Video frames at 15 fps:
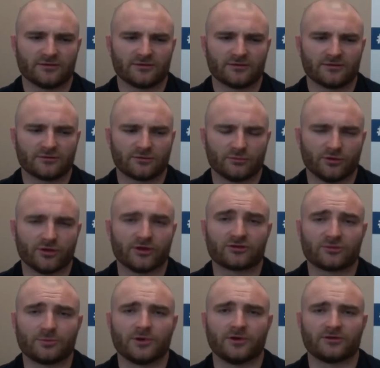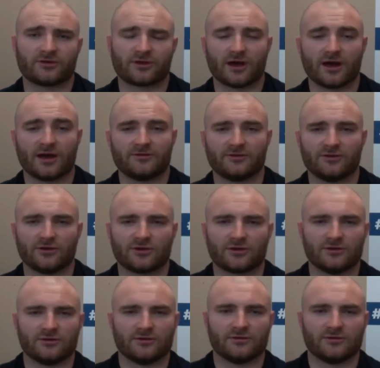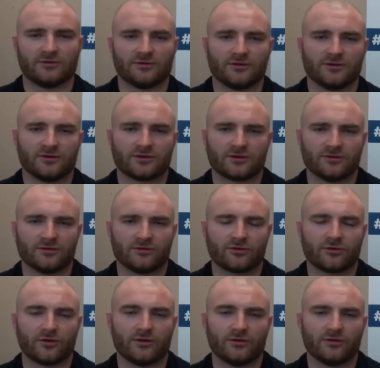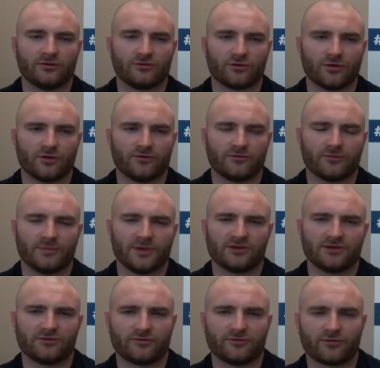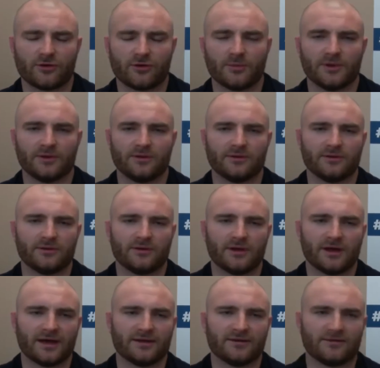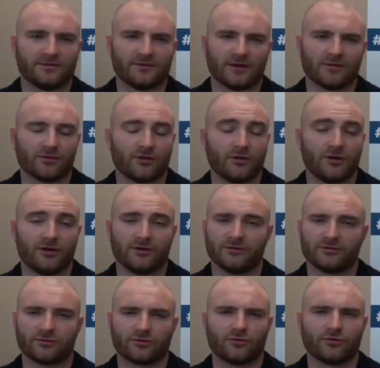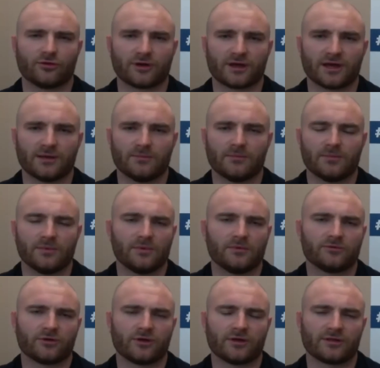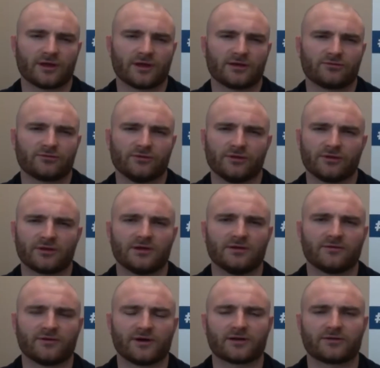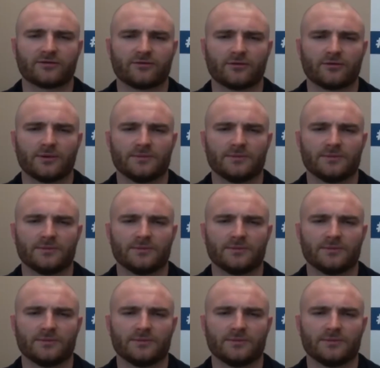some really experienced guys that you can draw information from and learn and grow your game. So I think that's really the key factor for me.